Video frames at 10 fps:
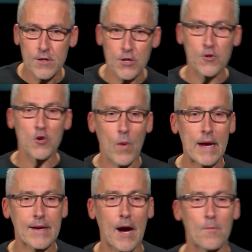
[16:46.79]
you do
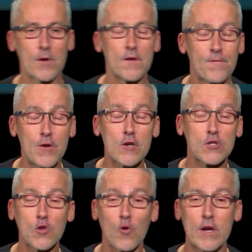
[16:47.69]
wake up, and the
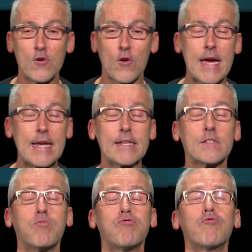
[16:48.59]
first thought in your head is,